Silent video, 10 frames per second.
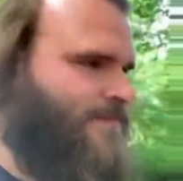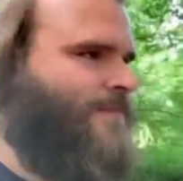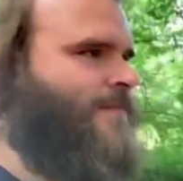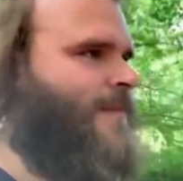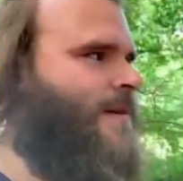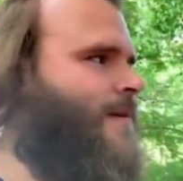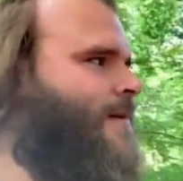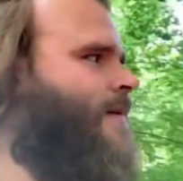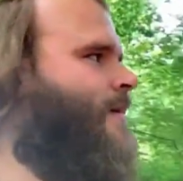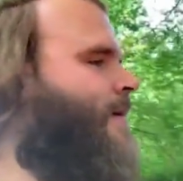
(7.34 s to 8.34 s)

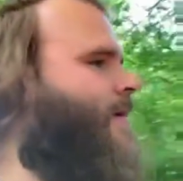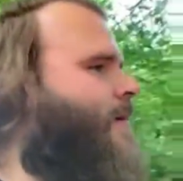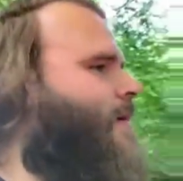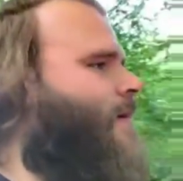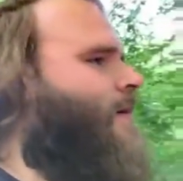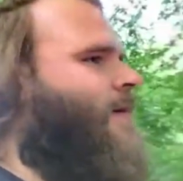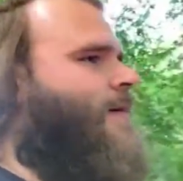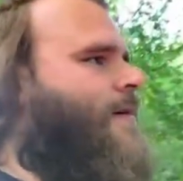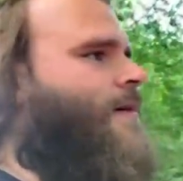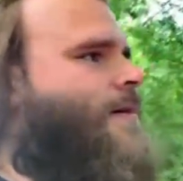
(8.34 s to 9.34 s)

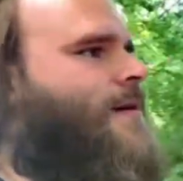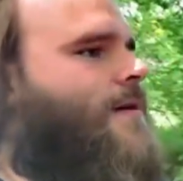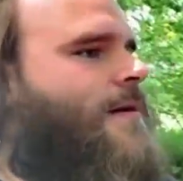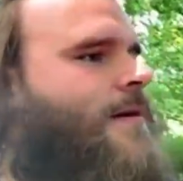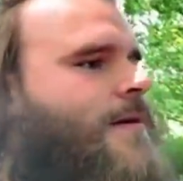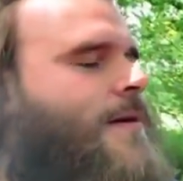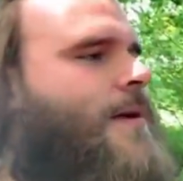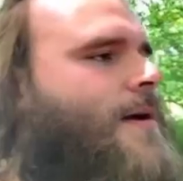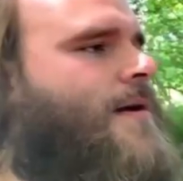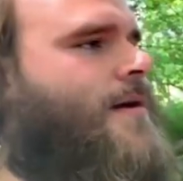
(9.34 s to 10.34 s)

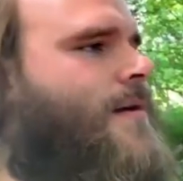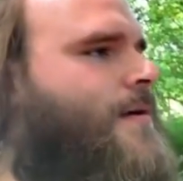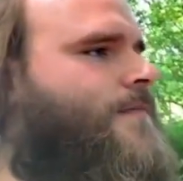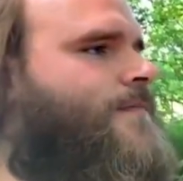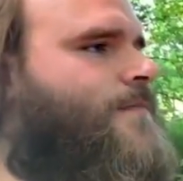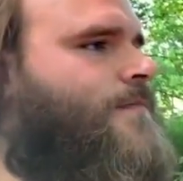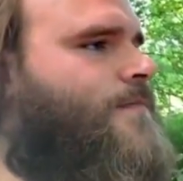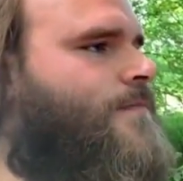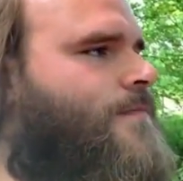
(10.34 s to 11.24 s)
[no speech]